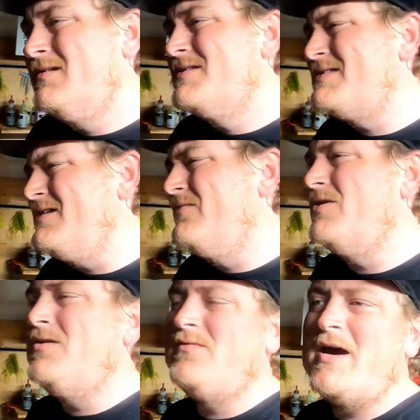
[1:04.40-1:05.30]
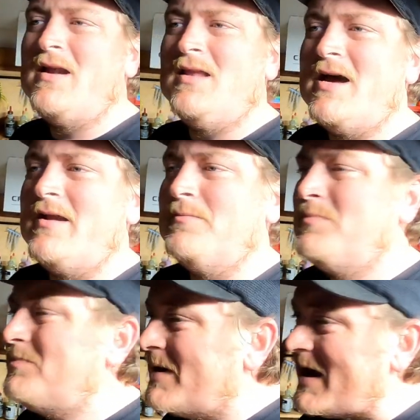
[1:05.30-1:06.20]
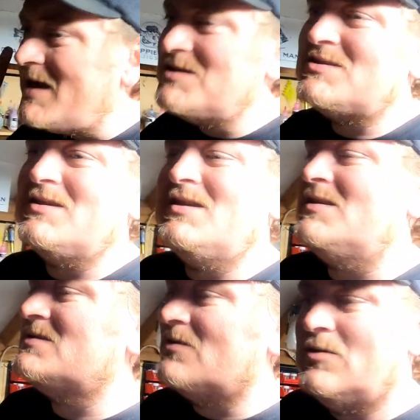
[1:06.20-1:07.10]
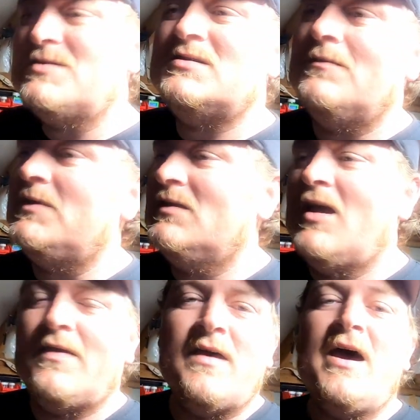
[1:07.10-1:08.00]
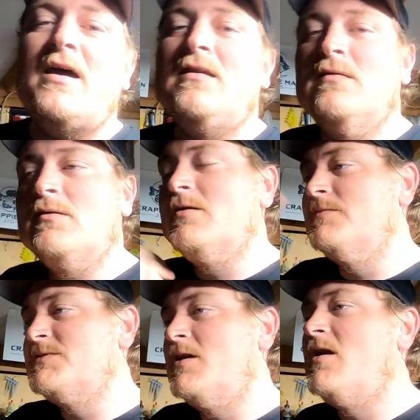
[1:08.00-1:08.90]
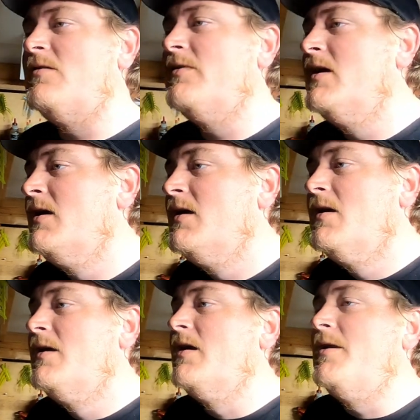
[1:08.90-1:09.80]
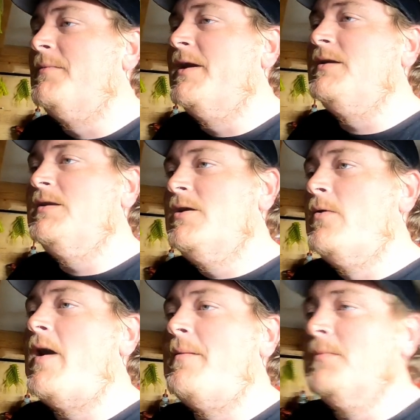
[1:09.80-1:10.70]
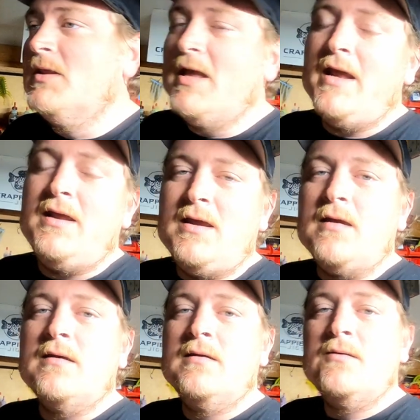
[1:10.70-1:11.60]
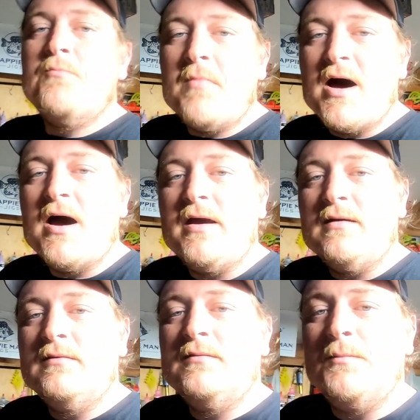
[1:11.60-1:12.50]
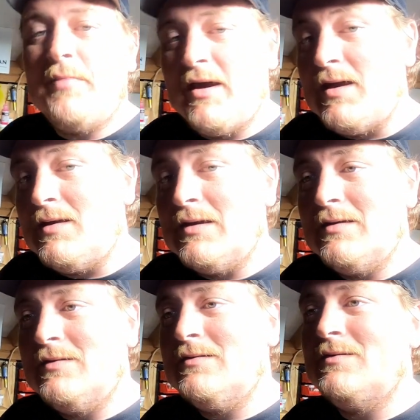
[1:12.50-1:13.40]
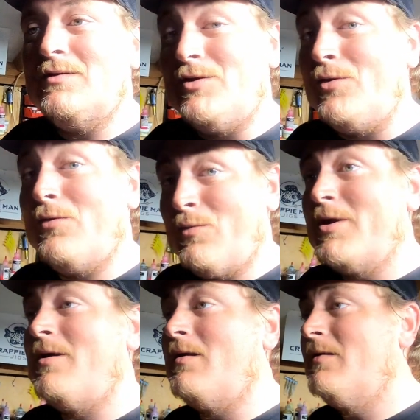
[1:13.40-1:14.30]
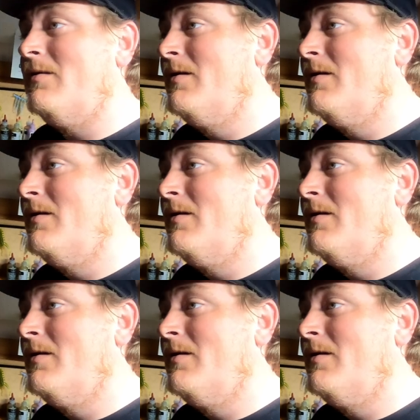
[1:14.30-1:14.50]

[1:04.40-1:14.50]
Steven, you've got a lot of patience, or something like that either comes off. And I'm like, no, I'm letting my bait do the work.